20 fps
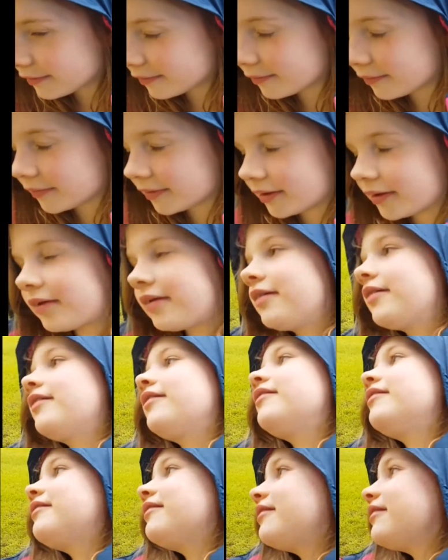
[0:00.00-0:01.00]
The alarm's still
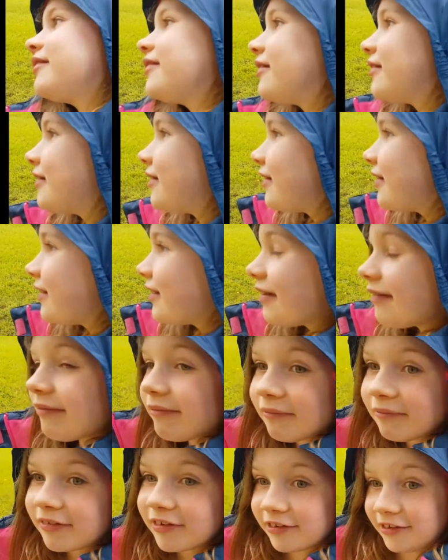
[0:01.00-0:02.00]
going.
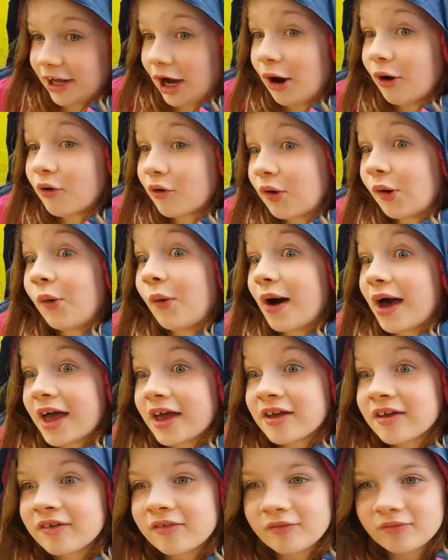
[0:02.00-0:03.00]
Still
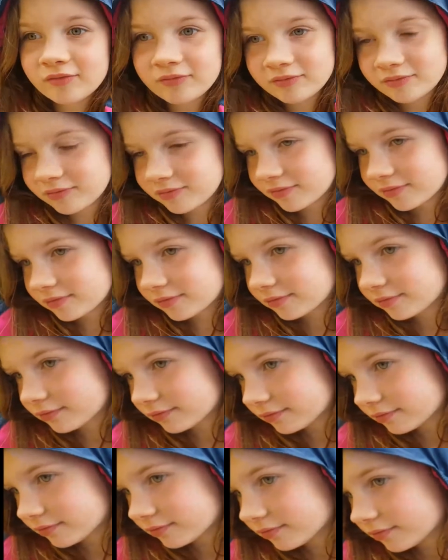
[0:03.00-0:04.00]
going. Yeah.
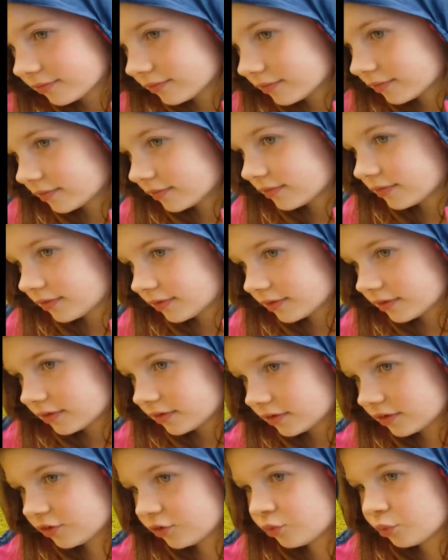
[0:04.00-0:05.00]

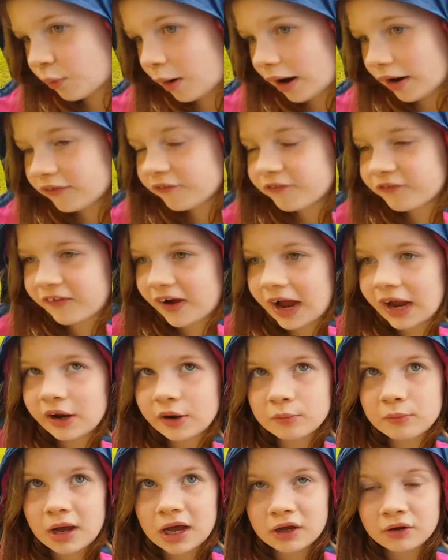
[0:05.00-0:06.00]
There's one
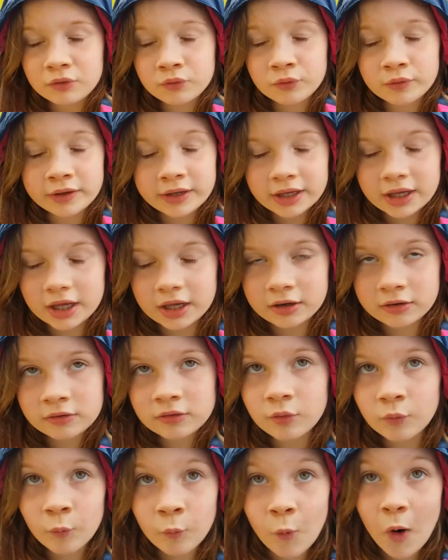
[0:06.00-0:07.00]
fireman going
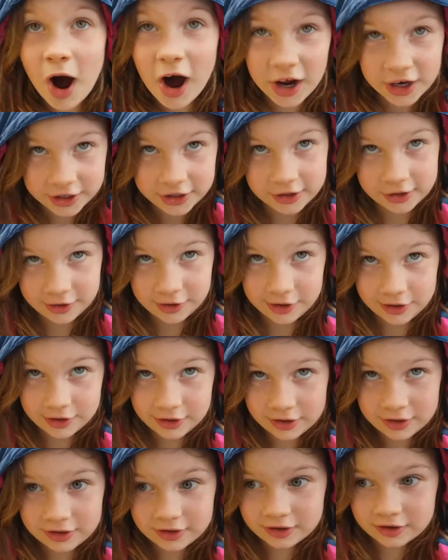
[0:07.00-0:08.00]
in. One. Is
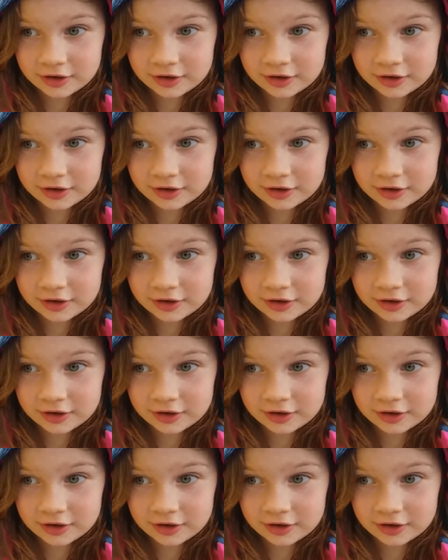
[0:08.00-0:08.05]
there?